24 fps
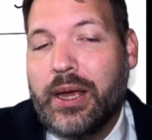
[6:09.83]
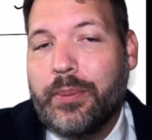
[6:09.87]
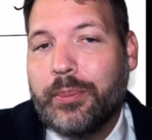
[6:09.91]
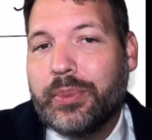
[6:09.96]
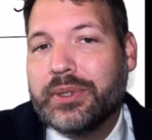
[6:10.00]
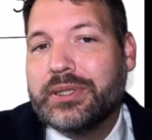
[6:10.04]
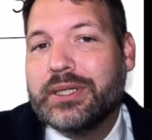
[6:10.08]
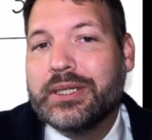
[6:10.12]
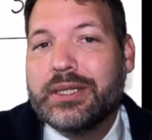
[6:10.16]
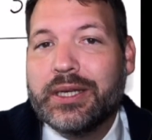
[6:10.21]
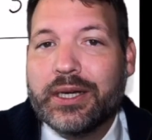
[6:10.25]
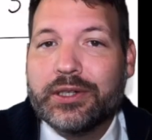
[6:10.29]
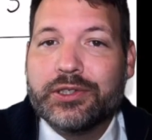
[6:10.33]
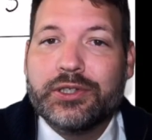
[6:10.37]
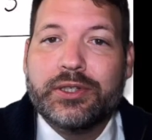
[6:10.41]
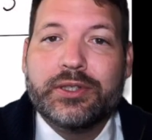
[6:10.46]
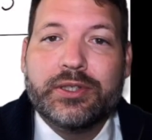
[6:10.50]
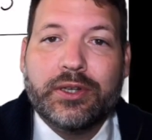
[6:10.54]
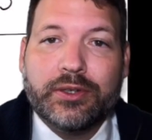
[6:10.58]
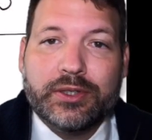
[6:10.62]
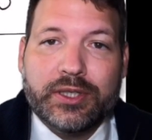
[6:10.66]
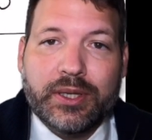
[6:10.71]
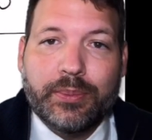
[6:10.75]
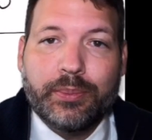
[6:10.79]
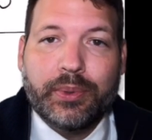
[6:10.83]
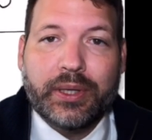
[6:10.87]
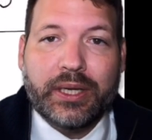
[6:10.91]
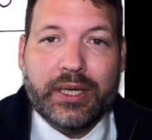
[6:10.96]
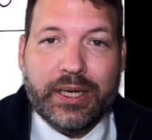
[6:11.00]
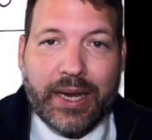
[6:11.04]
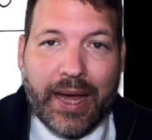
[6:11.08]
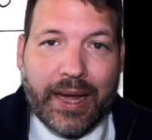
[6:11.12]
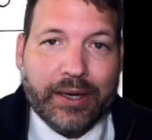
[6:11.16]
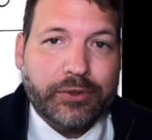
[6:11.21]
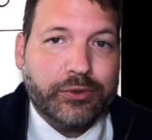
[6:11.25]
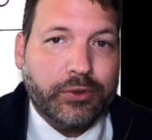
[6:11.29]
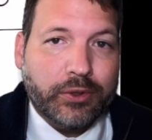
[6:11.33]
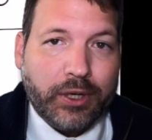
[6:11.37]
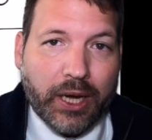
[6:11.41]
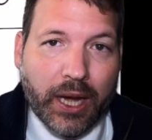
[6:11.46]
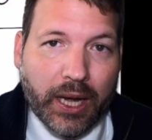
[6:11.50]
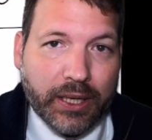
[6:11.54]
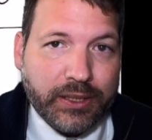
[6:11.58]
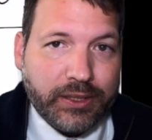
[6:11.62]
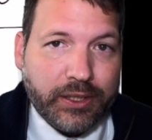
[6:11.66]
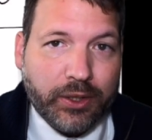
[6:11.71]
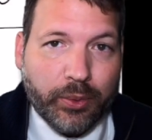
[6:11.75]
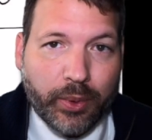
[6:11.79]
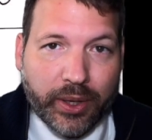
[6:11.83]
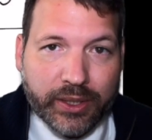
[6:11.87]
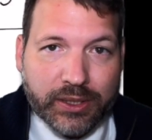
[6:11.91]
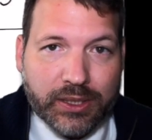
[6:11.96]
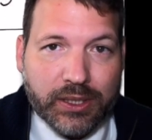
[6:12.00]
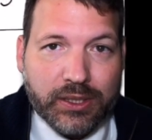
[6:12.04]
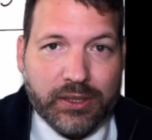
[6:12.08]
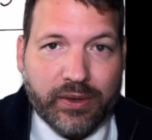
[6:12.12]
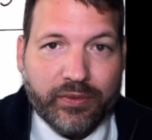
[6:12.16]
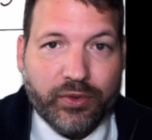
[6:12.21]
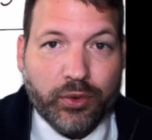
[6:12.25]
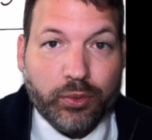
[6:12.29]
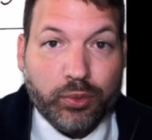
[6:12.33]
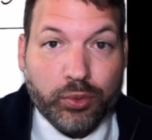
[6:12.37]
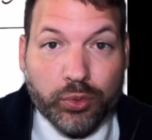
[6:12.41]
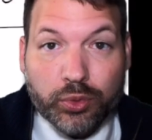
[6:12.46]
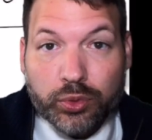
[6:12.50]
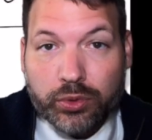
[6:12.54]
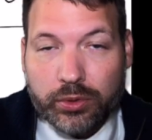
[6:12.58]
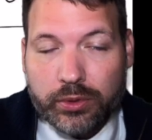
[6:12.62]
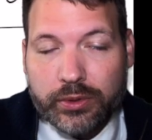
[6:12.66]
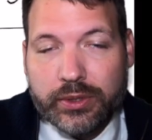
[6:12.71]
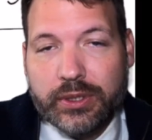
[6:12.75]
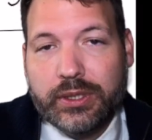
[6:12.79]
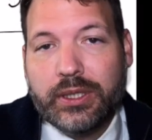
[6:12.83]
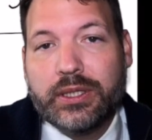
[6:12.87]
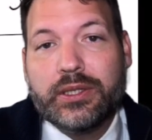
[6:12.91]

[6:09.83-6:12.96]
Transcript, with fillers: but deductions are simply natural consequences of the rules.